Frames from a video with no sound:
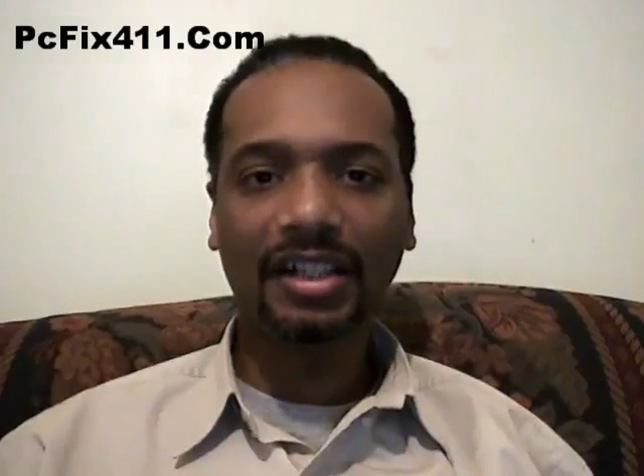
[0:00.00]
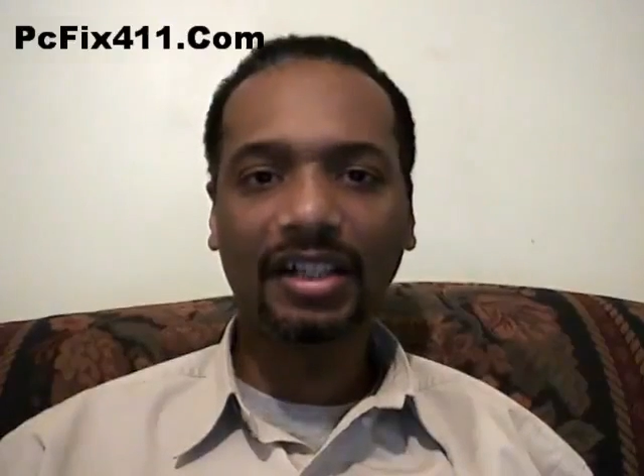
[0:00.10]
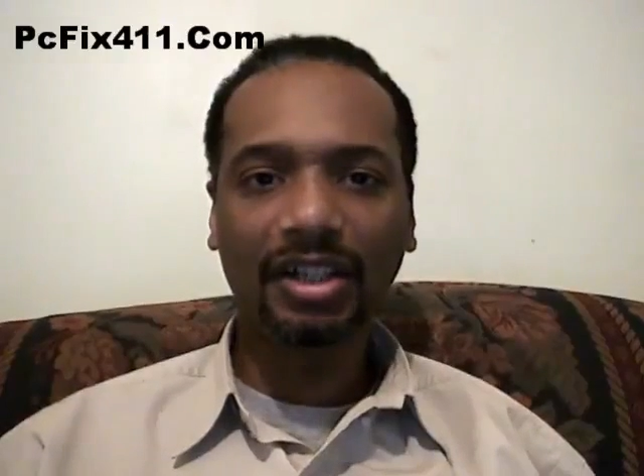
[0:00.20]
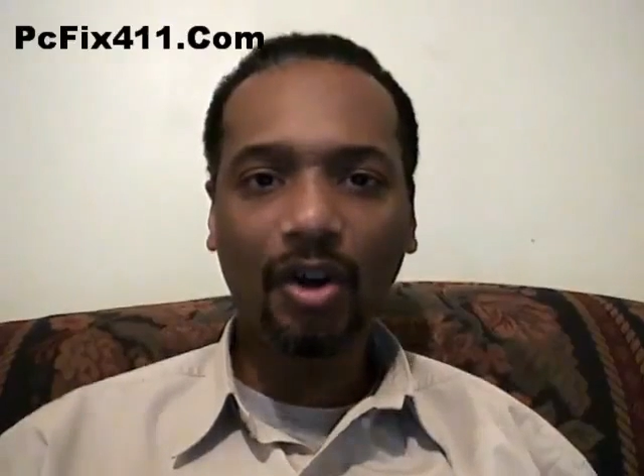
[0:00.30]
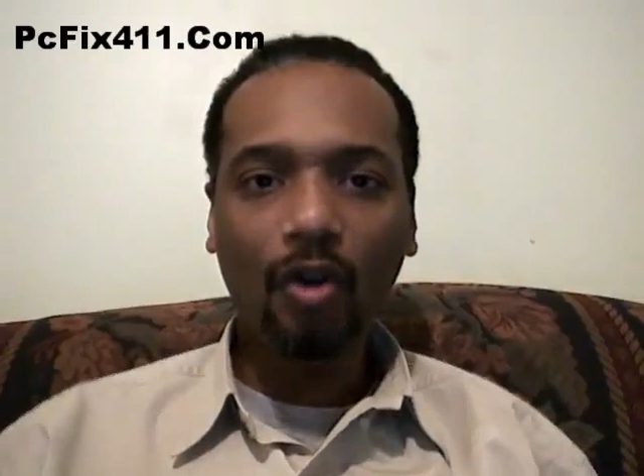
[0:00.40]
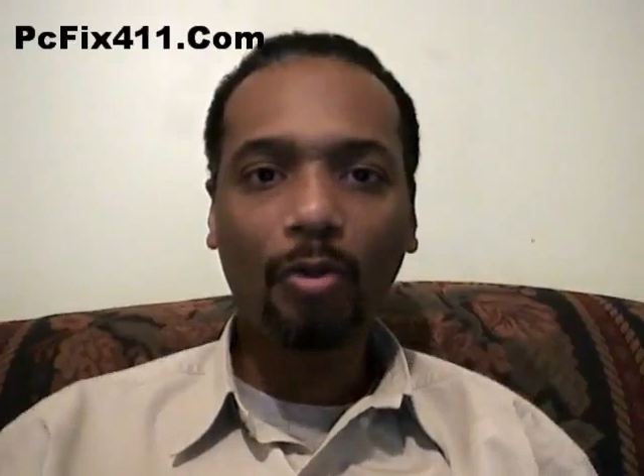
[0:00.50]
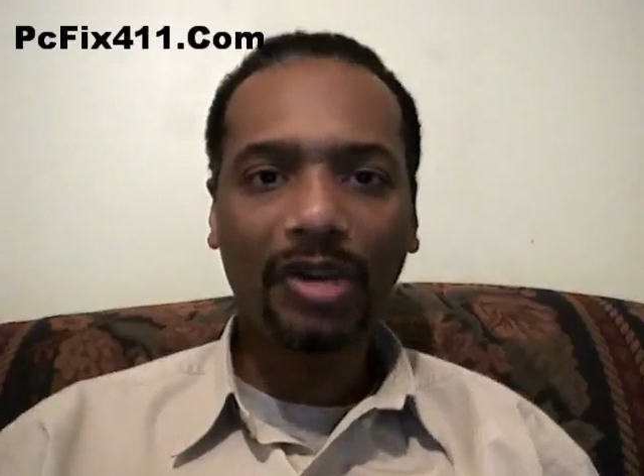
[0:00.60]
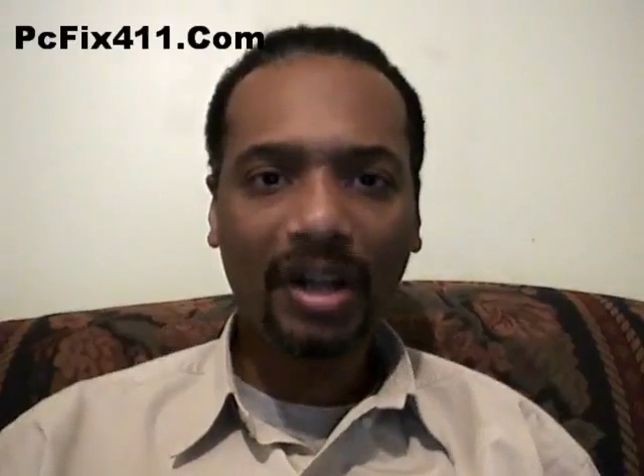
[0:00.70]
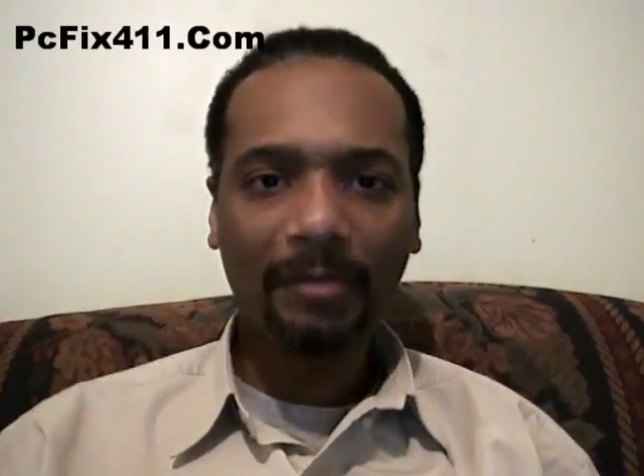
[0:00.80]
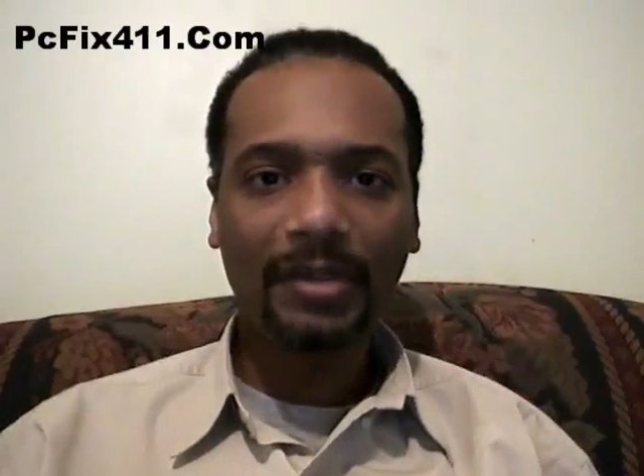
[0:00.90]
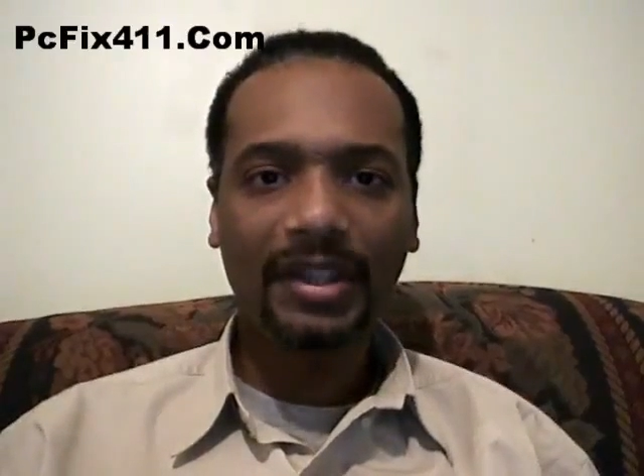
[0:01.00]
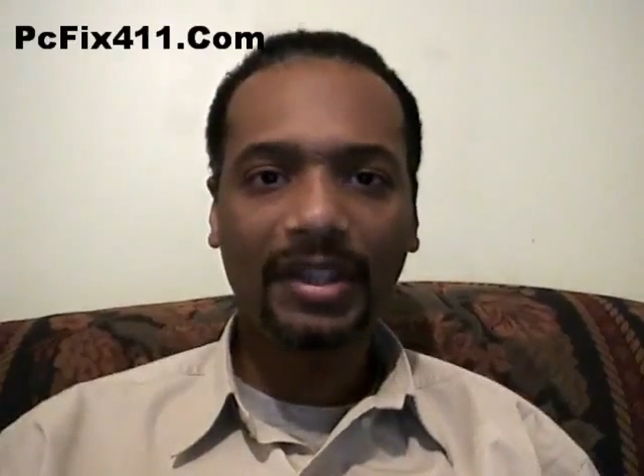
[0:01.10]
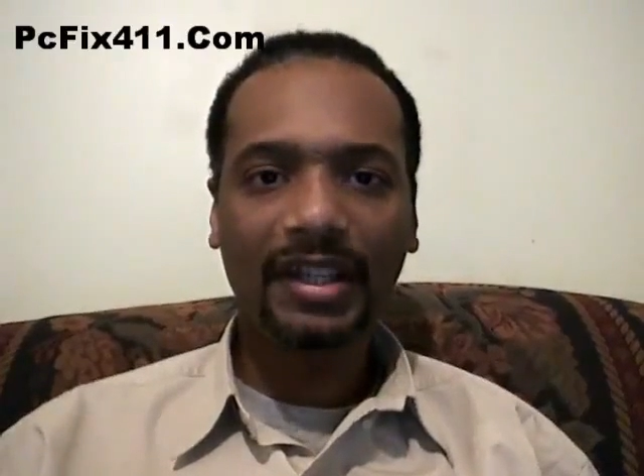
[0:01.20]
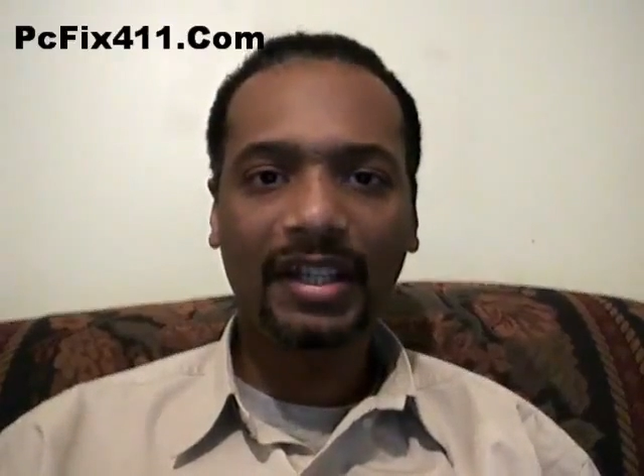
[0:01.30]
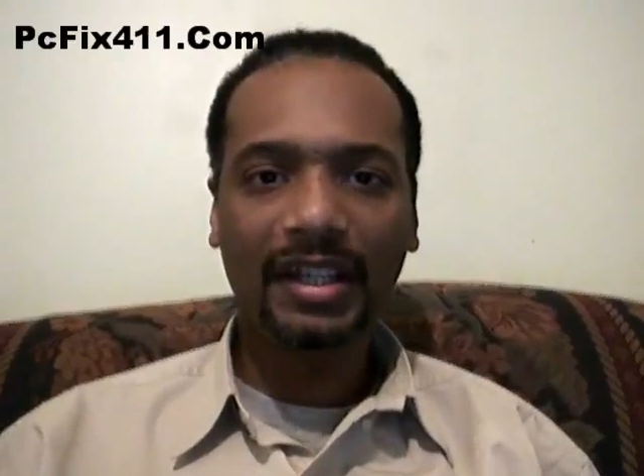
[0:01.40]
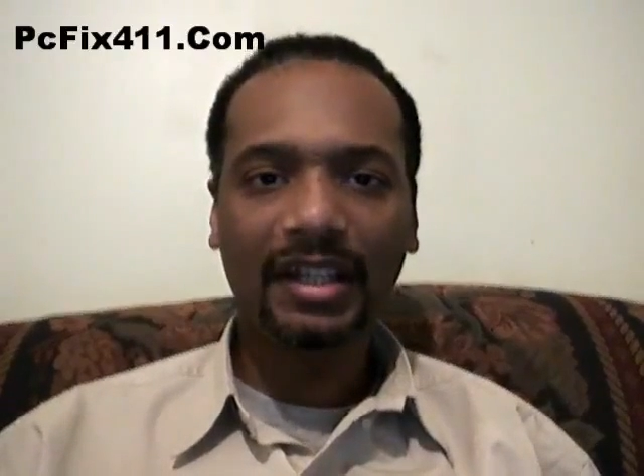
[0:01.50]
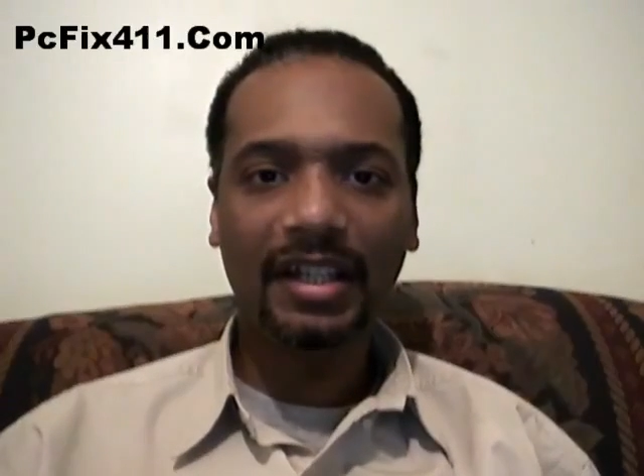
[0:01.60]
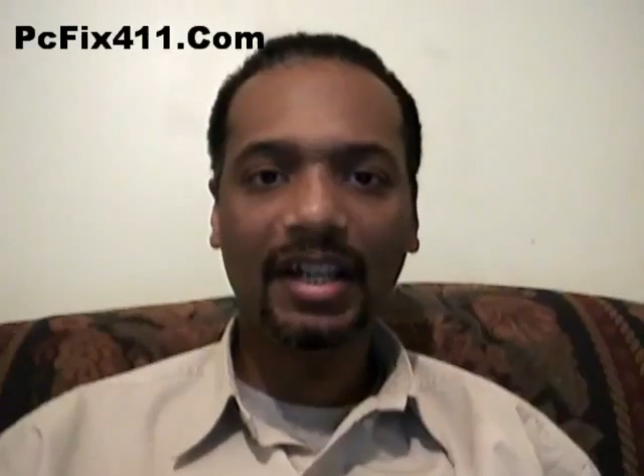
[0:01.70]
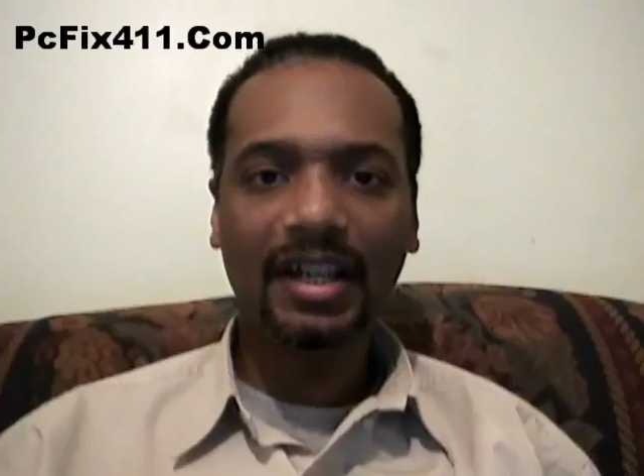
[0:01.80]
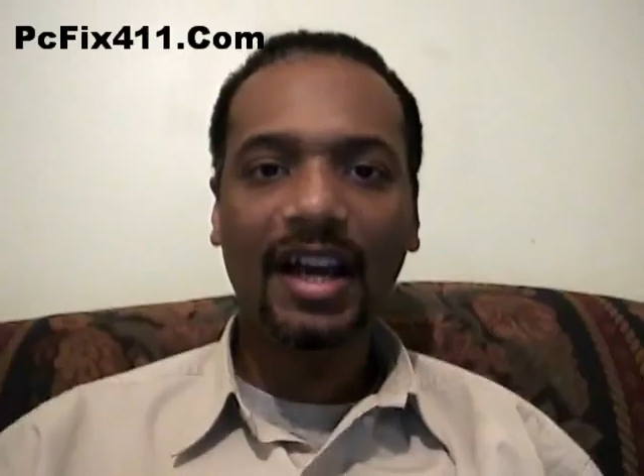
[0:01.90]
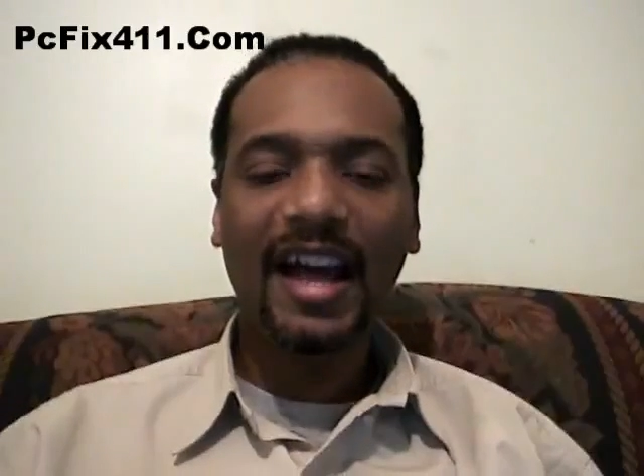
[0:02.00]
is to open up the